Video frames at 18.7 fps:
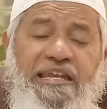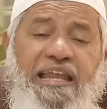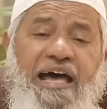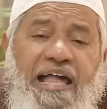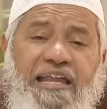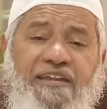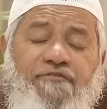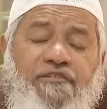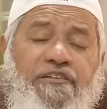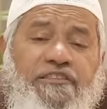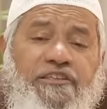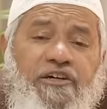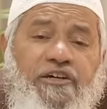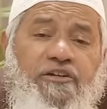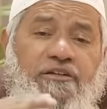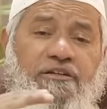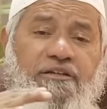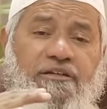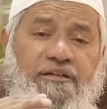last
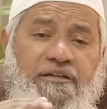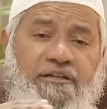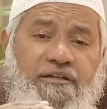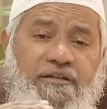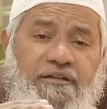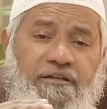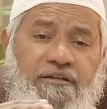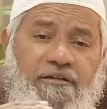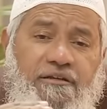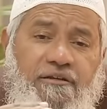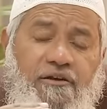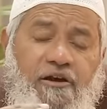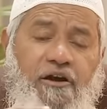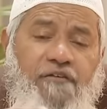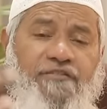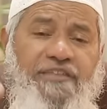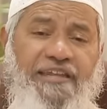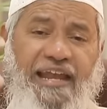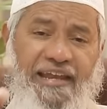1/3
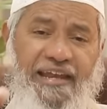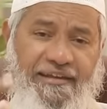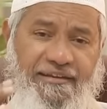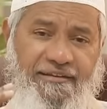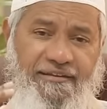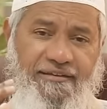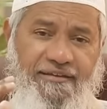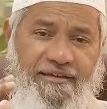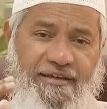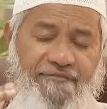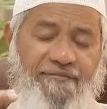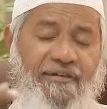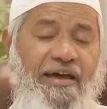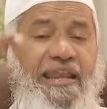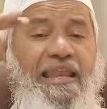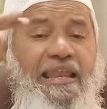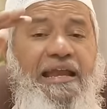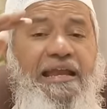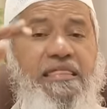of the night where
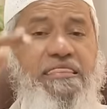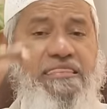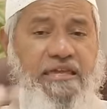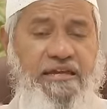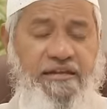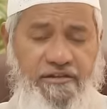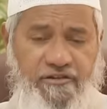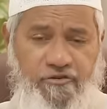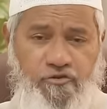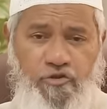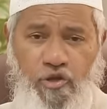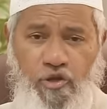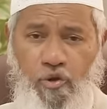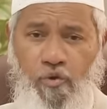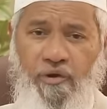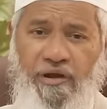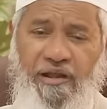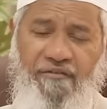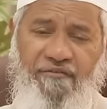Allah descends to the
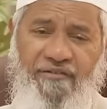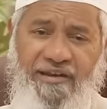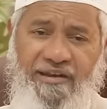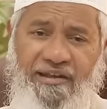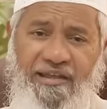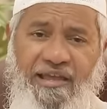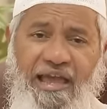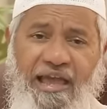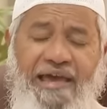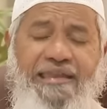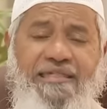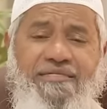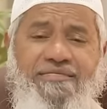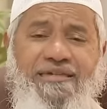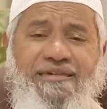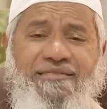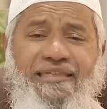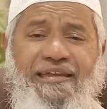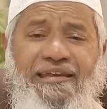lower heaven. And he
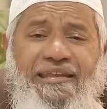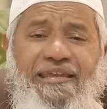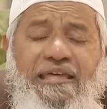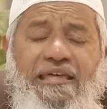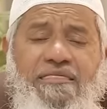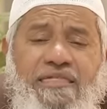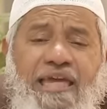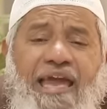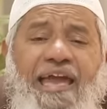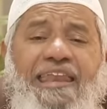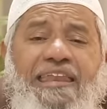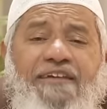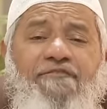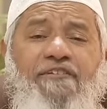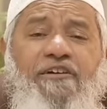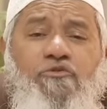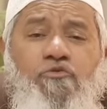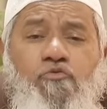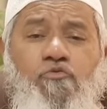says that is
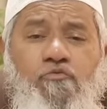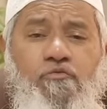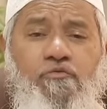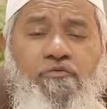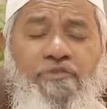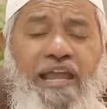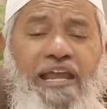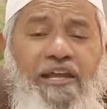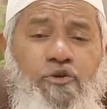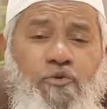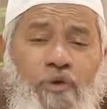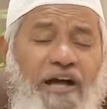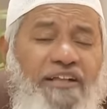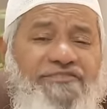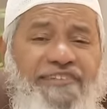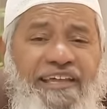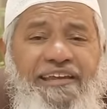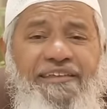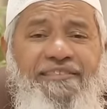anyone who like to
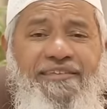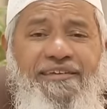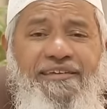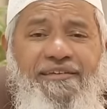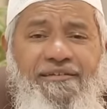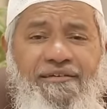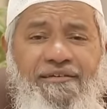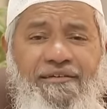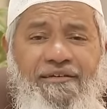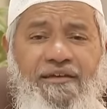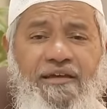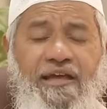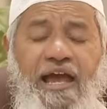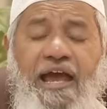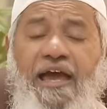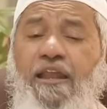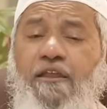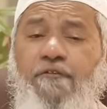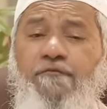ask anything?
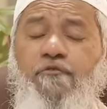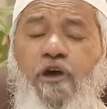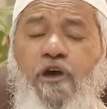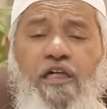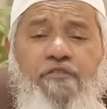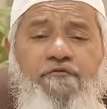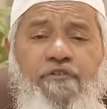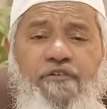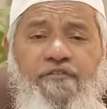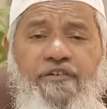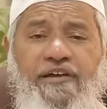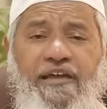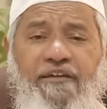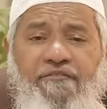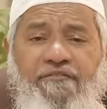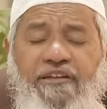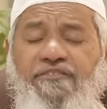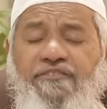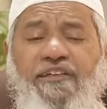And if you ask for
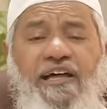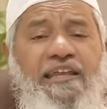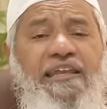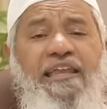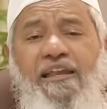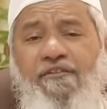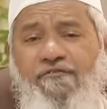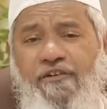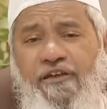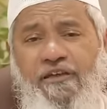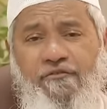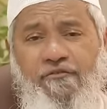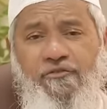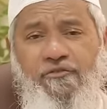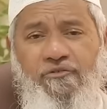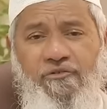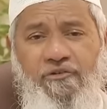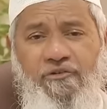forgiveness, Allah will forgive you.